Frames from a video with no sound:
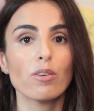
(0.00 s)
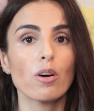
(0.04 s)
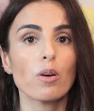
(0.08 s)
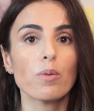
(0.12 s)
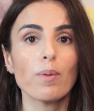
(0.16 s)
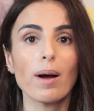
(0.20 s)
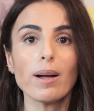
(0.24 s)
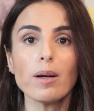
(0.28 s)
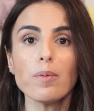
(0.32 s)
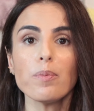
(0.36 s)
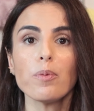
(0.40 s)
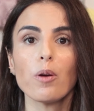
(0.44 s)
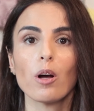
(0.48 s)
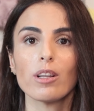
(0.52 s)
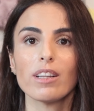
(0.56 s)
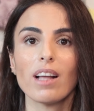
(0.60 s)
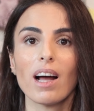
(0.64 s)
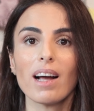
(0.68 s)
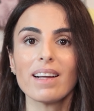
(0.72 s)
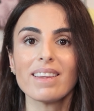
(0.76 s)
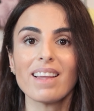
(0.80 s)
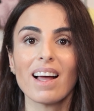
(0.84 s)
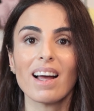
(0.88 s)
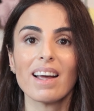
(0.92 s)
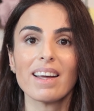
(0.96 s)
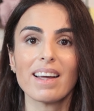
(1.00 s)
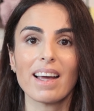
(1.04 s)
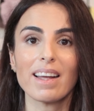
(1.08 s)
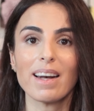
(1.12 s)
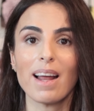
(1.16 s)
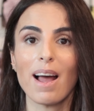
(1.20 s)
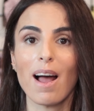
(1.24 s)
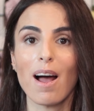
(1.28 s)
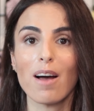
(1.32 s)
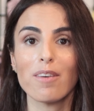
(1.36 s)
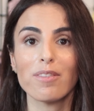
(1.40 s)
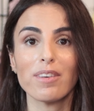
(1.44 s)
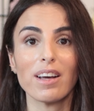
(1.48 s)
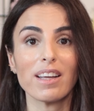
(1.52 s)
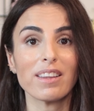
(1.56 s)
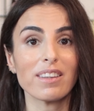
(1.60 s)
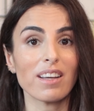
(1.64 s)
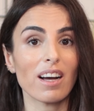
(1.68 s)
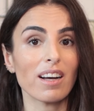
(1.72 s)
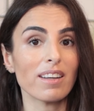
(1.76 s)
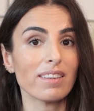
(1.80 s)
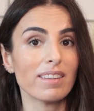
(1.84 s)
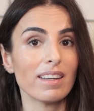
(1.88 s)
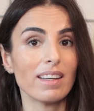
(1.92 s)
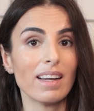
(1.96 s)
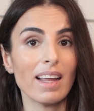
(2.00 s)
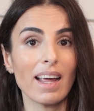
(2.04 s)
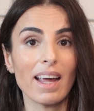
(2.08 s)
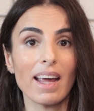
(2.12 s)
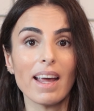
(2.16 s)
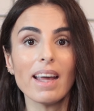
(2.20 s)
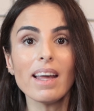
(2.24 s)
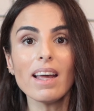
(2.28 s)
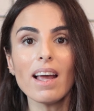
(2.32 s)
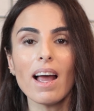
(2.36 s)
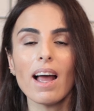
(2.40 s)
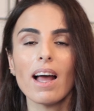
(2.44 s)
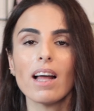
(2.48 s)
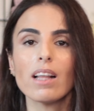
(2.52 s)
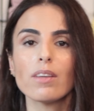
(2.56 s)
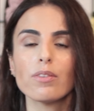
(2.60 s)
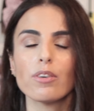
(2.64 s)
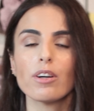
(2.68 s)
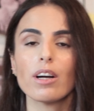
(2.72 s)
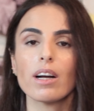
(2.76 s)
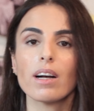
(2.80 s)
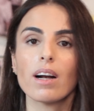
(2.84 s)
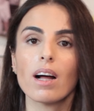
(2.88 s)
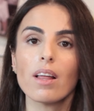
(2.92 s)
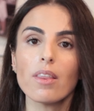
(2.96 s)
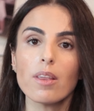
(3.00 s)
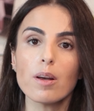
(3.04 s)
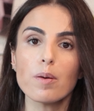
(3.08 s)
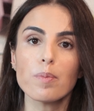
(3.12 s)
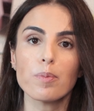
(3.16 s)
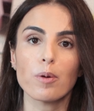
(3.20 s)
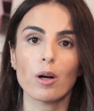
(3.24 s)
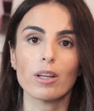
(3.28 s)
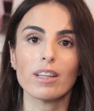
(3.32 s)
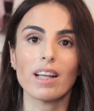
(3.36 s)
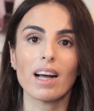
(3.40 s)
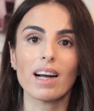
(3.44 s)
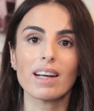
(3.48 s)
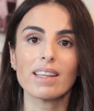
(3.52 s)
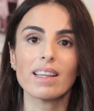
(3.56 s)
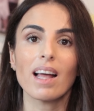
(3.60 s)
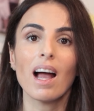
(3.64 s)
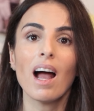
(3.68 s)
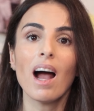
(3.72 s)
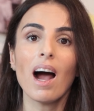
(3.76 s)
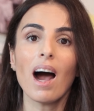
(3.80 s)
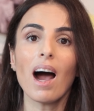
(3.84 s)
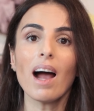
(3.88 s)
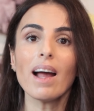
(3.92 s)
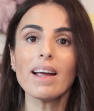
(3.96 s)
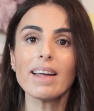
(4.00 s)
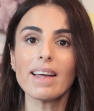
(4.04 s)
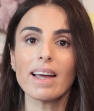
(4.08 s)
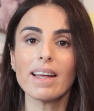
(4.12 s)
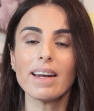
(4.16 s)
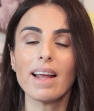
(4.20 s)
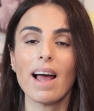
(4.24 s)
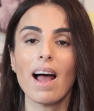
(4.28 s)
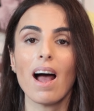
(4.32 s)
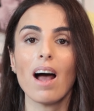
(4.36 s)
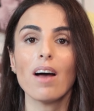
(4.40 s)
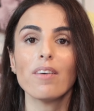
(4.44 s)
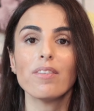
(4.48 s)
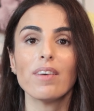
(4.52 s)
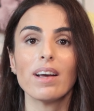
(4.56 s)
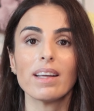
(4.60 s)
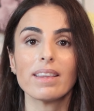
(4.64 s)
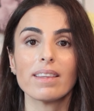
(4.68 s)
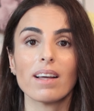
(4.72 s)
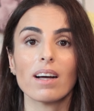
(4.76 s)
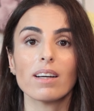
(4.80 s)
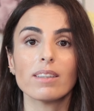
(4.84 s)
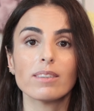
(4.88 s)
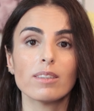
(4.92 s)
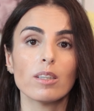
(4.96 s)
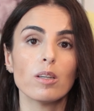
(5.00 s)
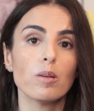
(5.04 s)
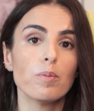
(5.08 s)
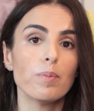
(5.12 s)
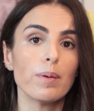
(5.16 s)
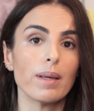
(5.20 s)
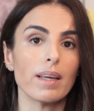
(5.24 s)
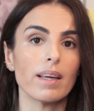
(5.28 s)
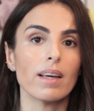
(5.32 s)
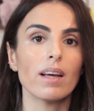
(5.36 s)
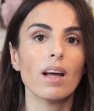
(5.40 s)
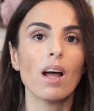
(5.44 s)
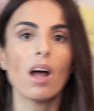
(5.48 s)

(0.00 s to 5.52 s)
For one product, I can have a title A, and for another product, I can have a title B.